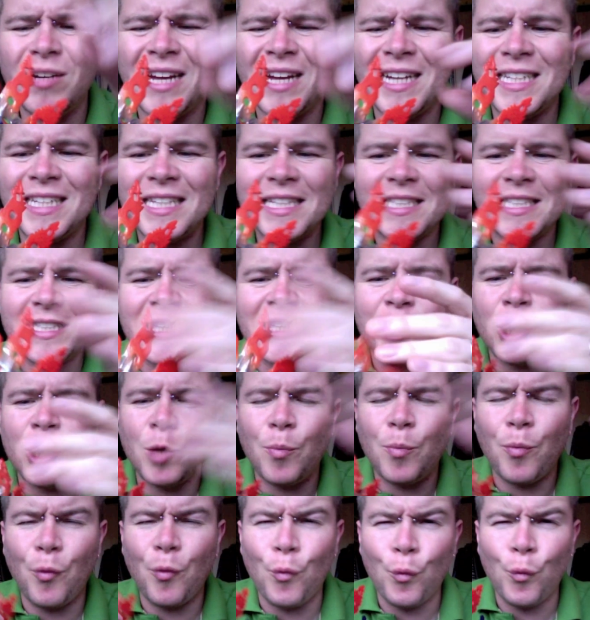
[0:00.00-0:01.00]
actually stay
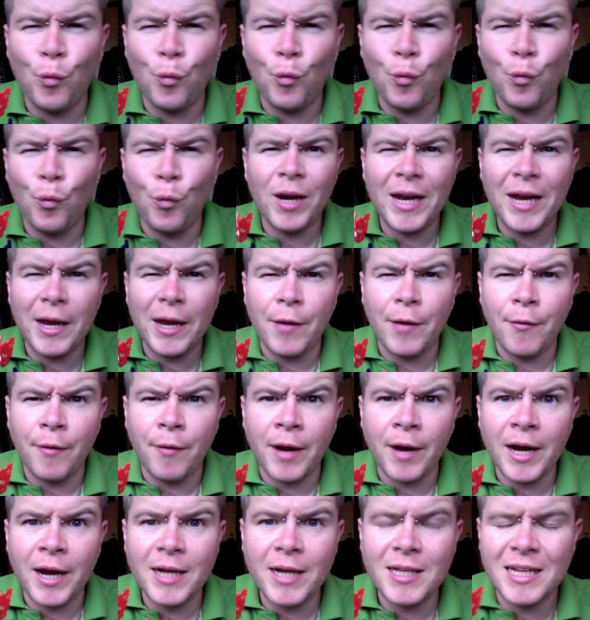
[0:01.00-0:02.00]
up really
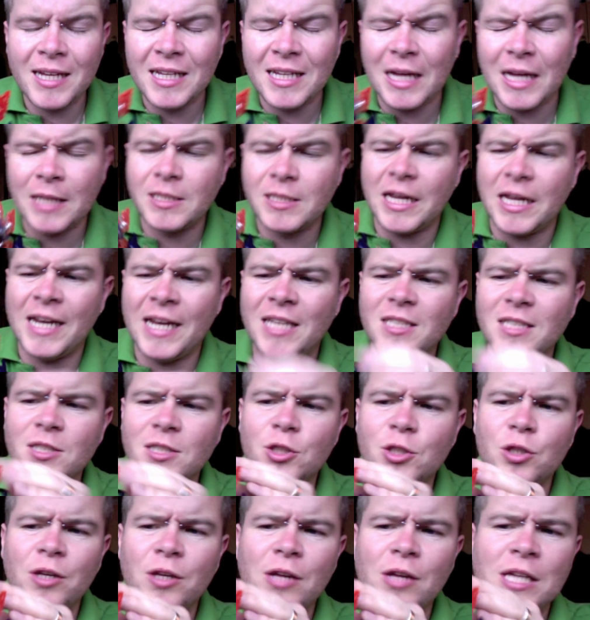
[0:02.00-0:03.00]
erect.
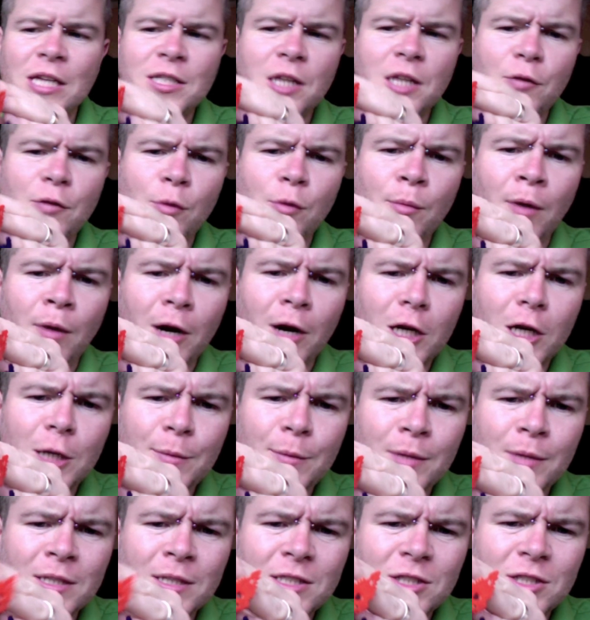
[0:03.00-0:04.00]
It's not
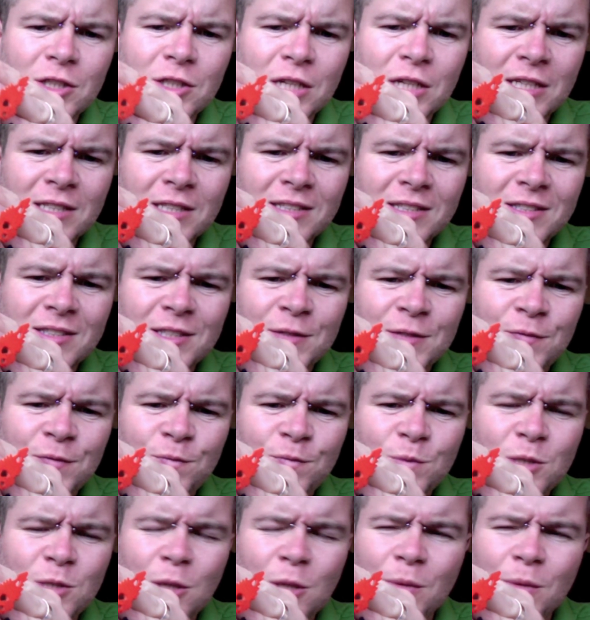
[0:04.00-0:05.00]
remarkable. It's
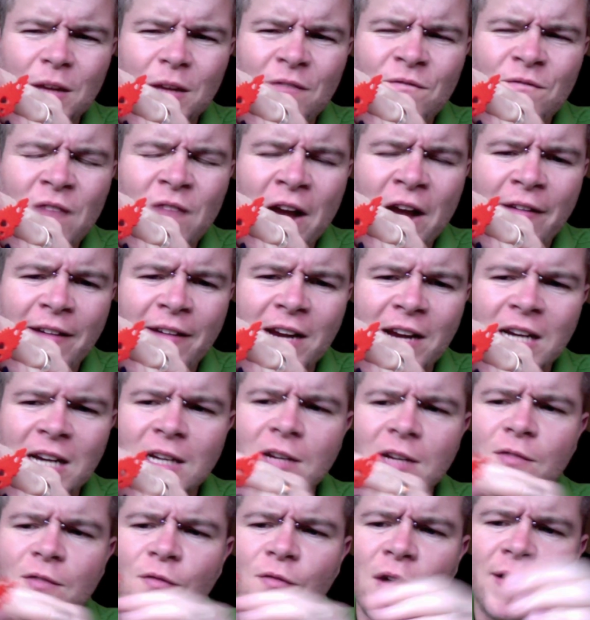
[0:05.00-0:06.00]
something very,
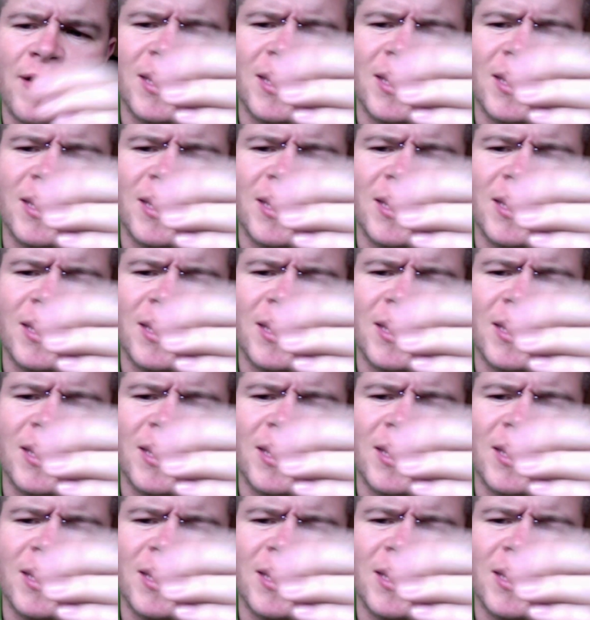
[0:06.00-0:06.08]
very